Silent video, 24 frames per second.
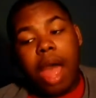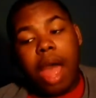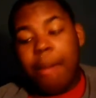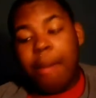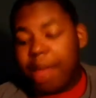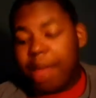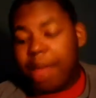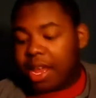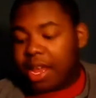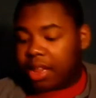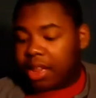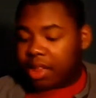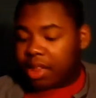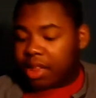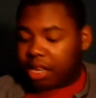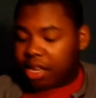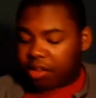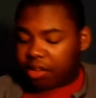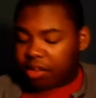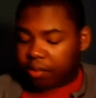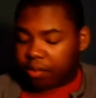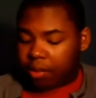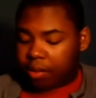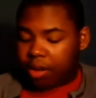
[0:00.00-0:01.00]
I made
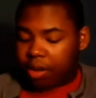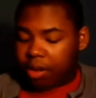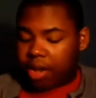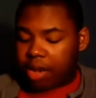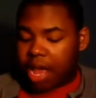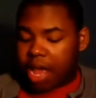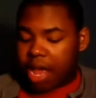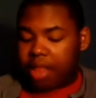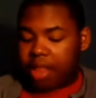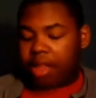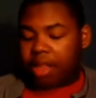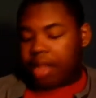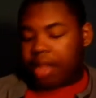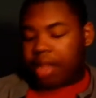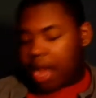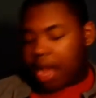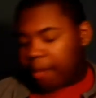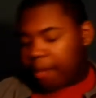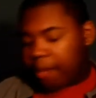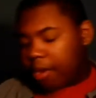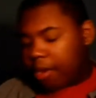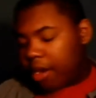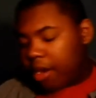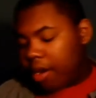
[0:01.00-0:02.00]
this one at the
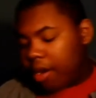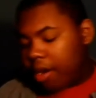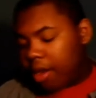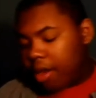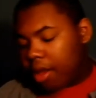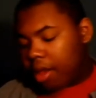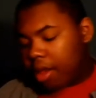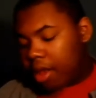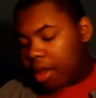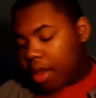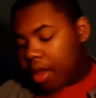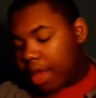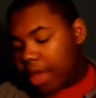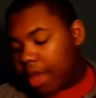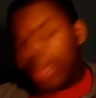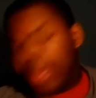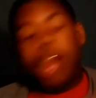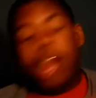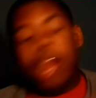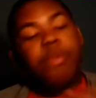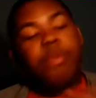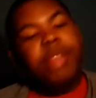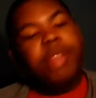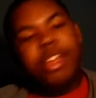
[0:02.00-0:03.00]
library,
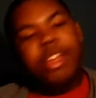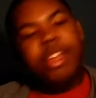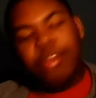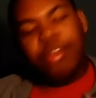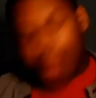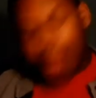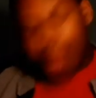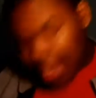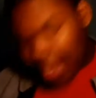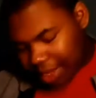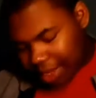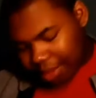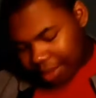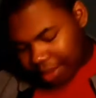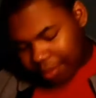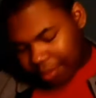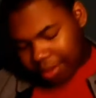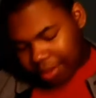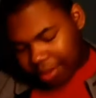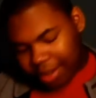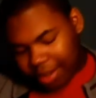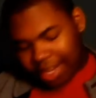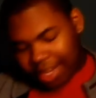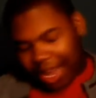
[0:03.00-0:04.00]
and I really do like this
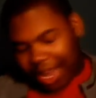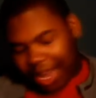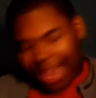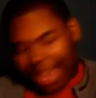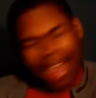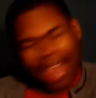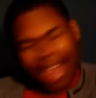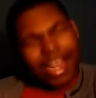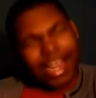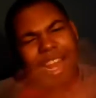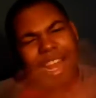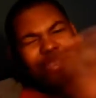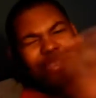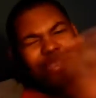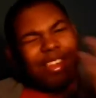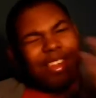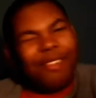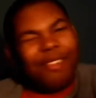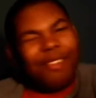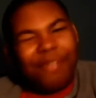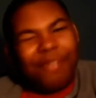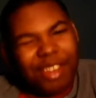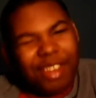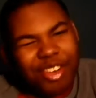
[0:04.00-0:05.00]
one, because I can't tell if it's
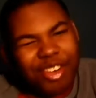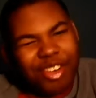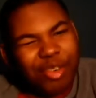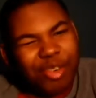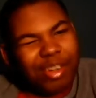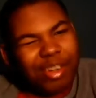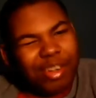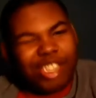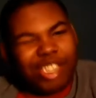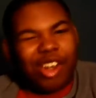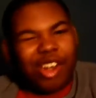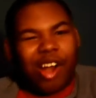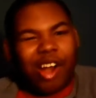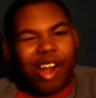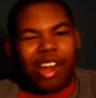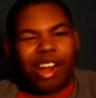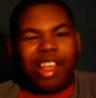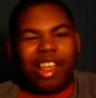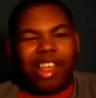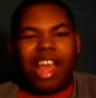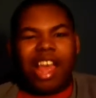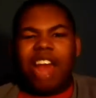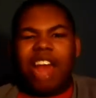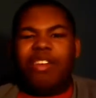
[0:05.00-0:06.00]
a fish or a
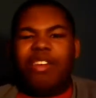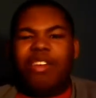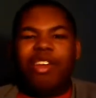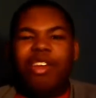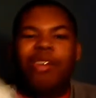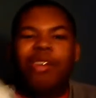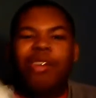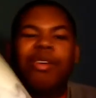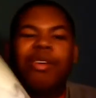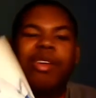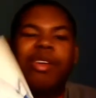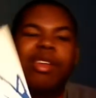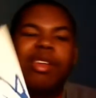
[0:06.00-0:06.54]
shark. I don't know.